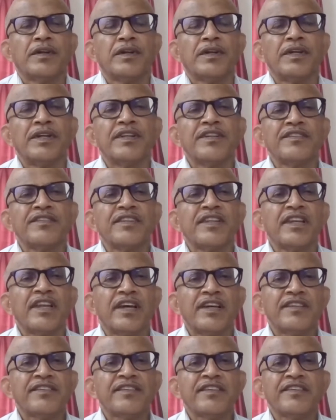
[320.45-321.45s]
It is the
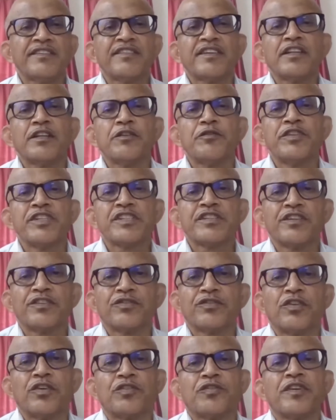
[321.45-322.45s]
license under which the
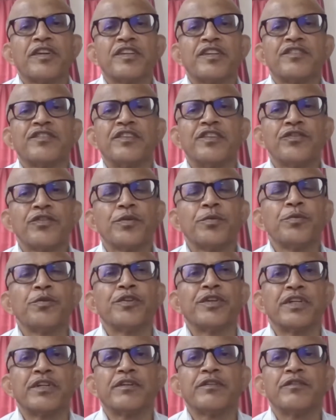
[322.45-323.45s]
software is
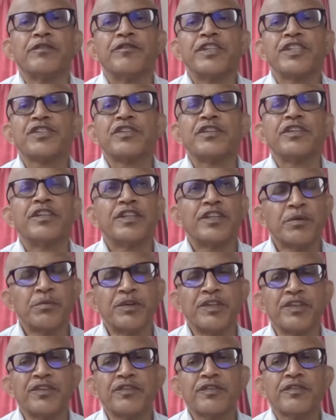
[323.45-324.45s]
distributed which
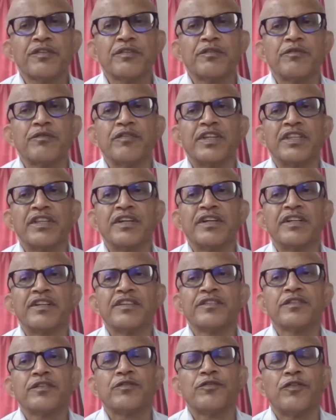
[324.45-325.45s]
determines whether it
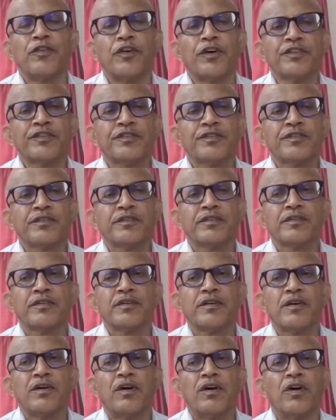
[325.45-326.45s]
is FOSS
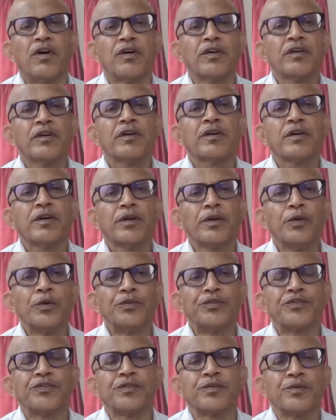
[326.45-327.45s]
or
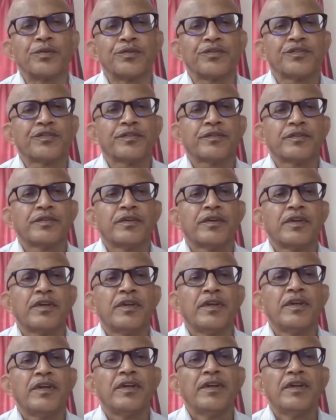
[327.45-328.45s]
closed source.
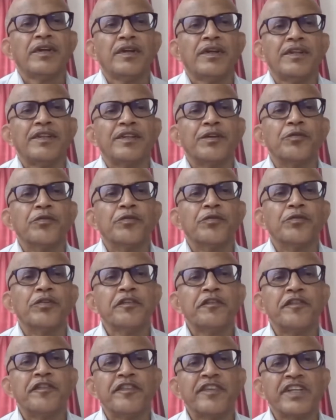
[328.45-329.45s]
The
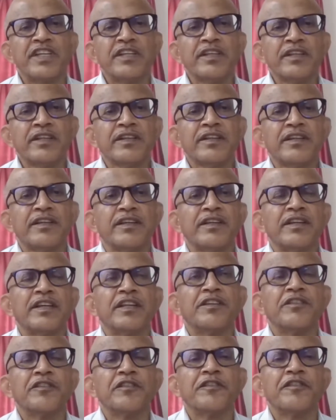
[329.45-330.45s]
word free
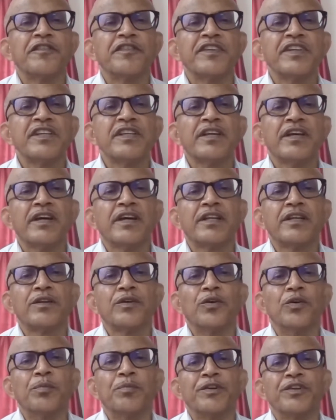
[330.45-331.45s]
in free
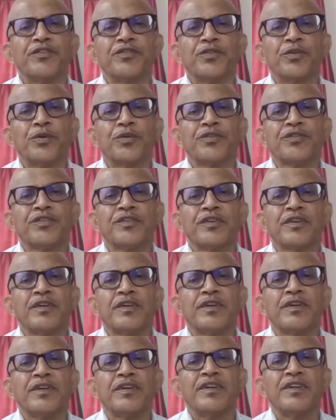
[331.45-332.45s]
and open source
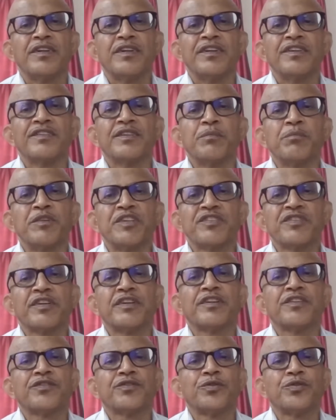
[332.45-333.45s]
is a
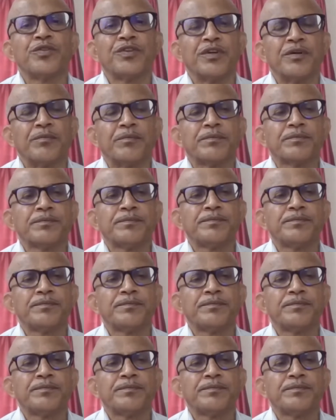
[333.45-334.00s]
misunderstood term.